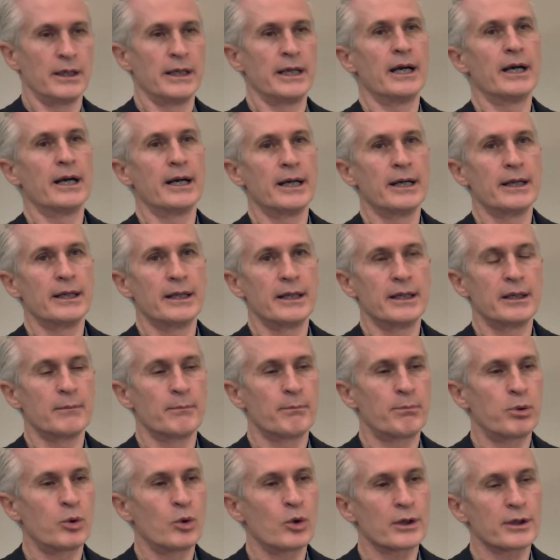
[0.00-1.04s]
An
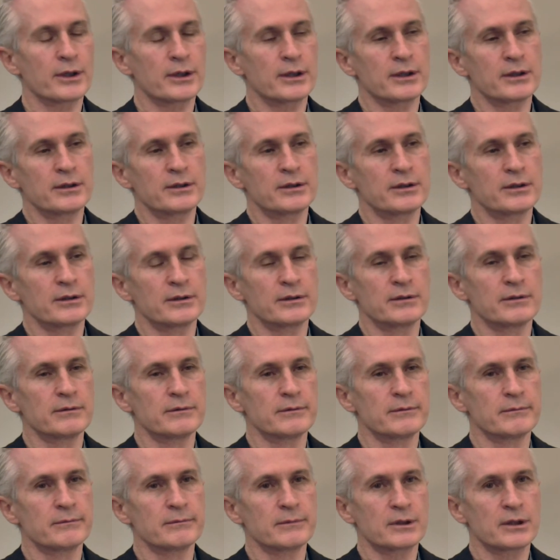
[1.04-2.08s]
important
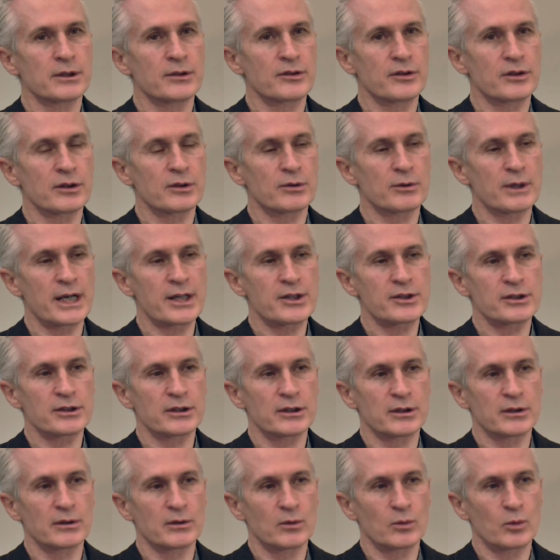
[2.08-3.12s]

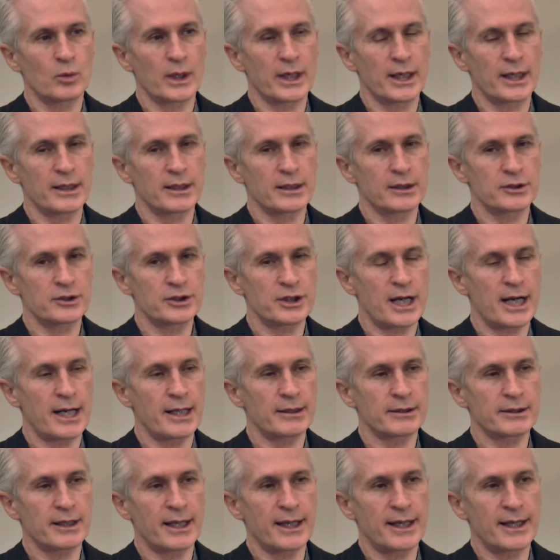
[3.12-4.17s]
consideration when a
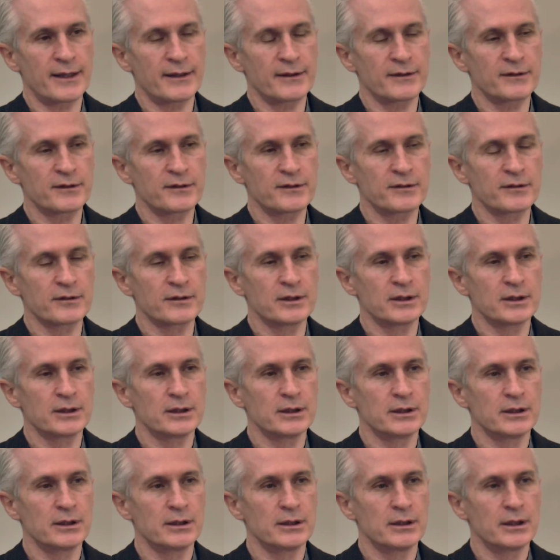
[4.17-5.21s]
child has
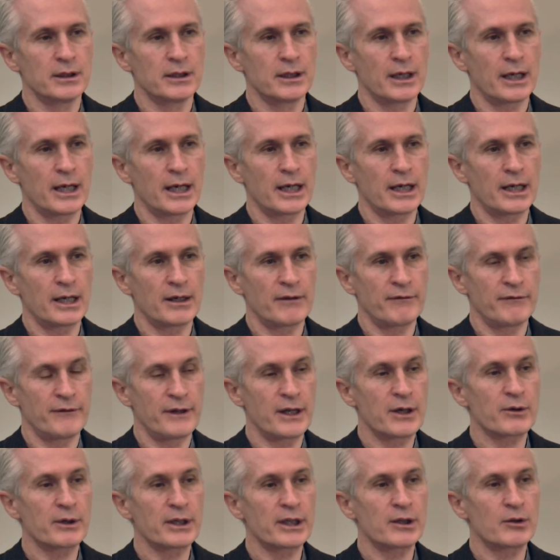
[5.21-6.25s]
a
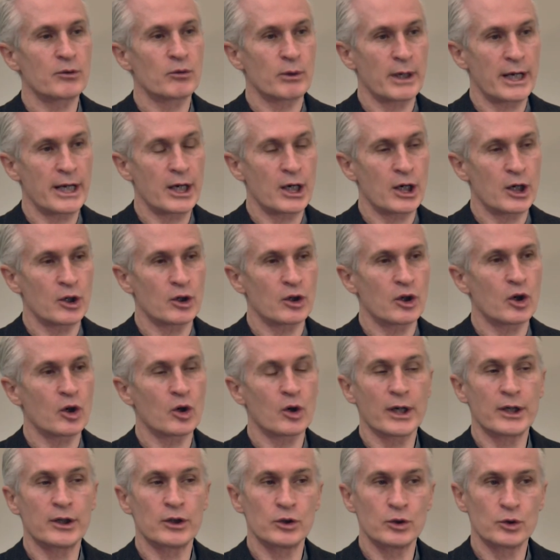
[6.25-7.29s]
very rare or
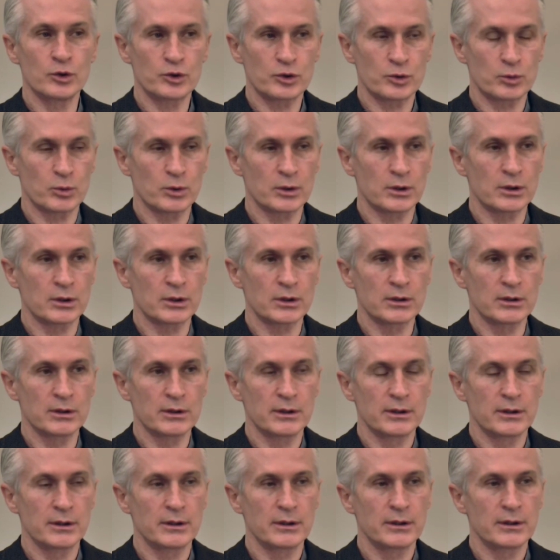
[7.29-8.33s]
unusual
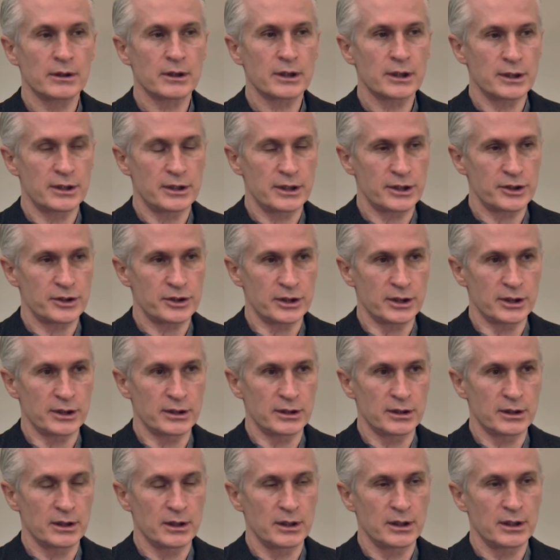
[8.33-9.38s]
condition,